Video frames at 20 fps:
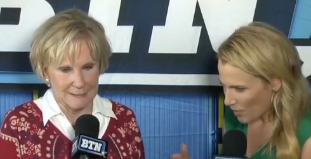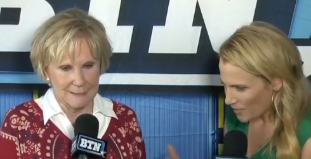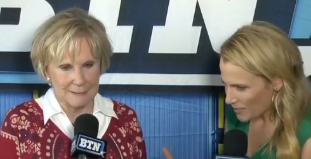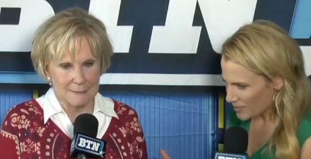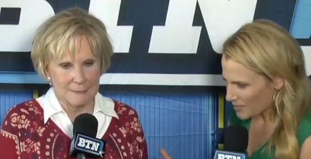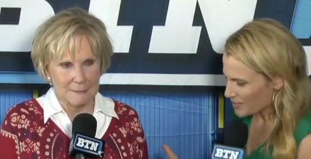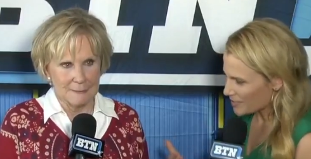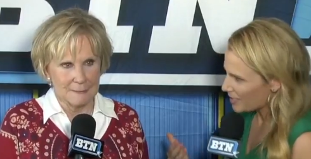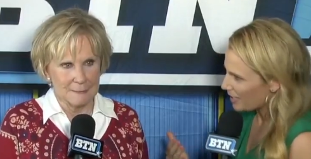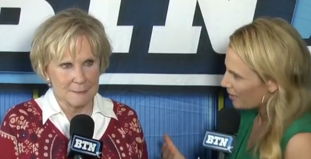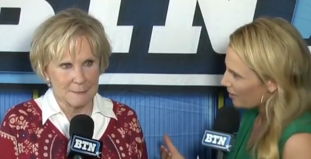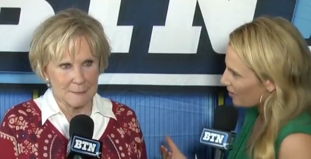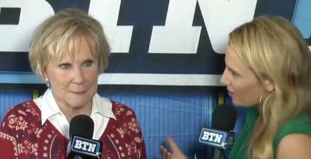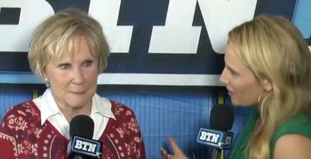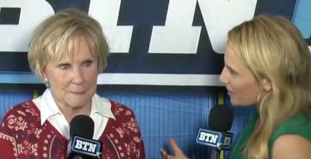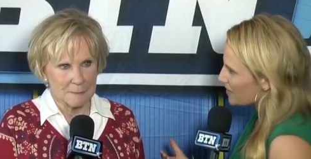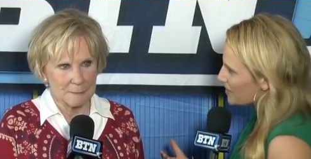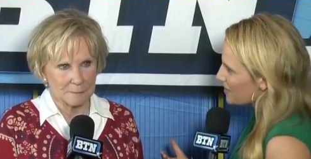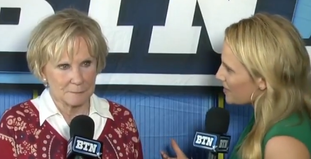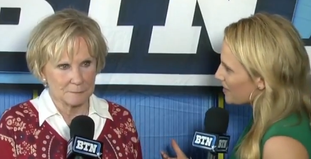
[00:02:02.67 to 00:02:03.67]
Speaker 1: is
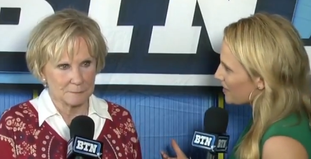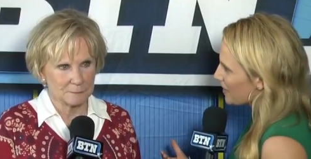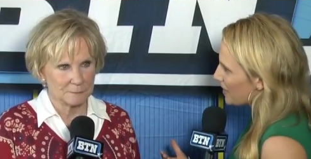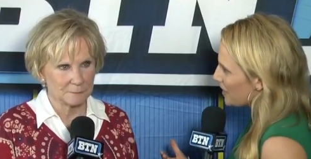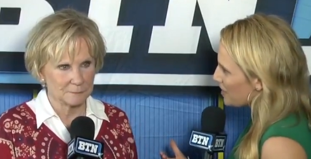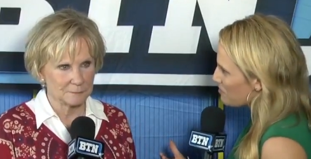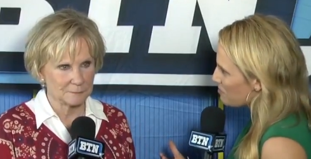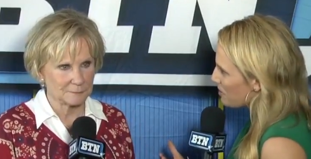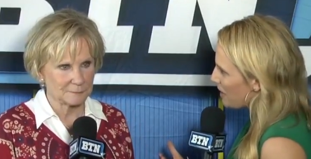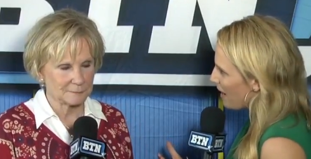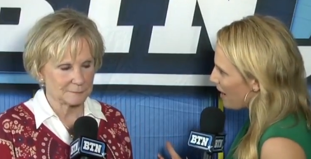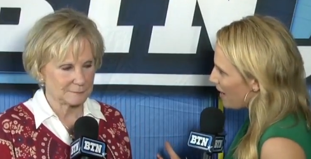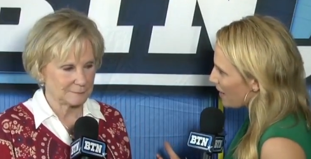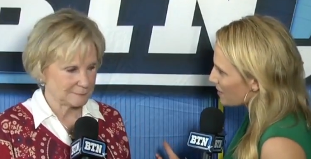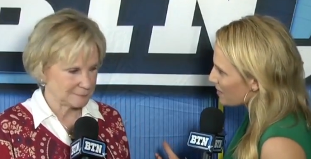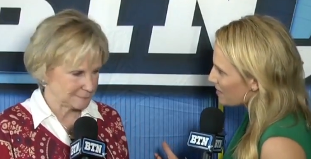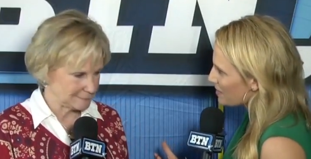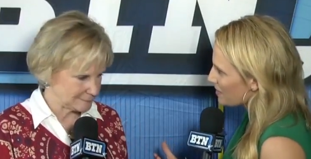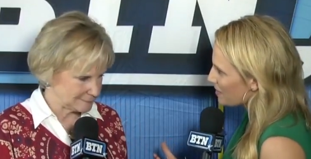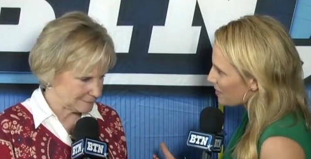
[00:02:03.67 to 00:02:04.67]
terry's
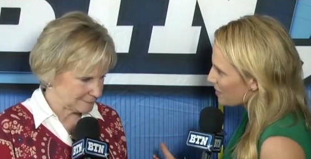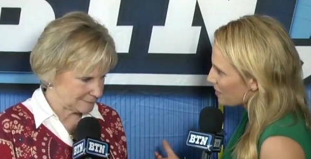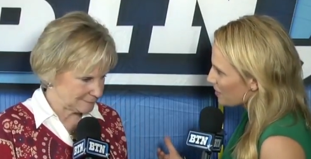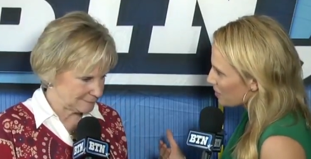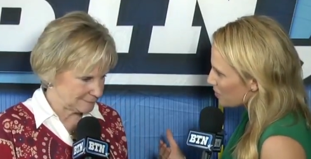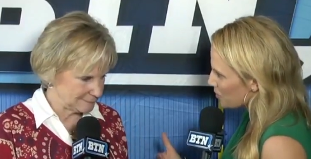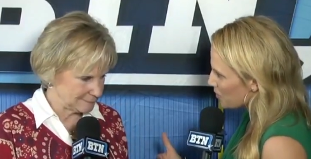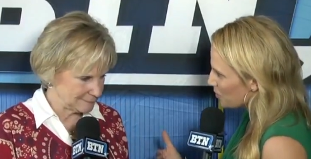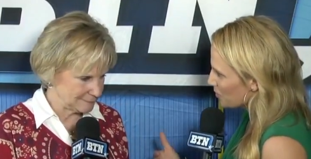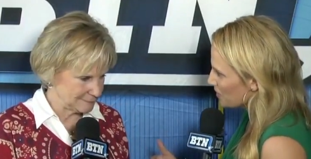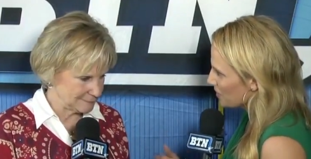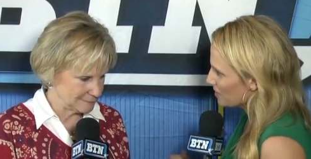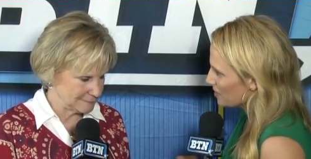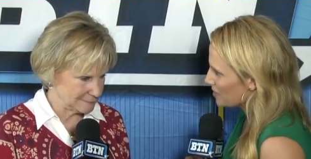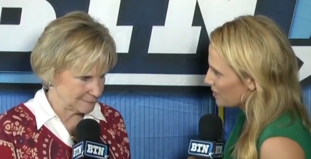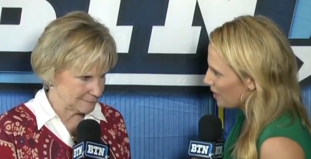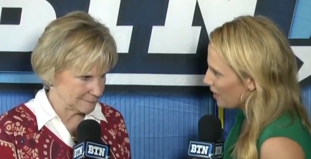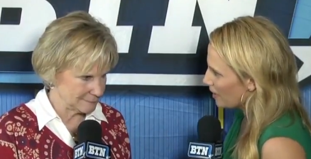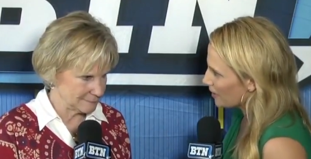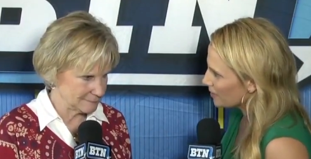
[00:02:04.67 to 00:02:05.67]
impact to this
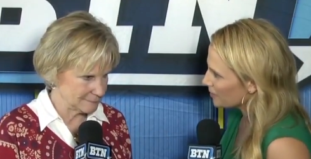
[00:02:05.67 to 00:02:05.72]
day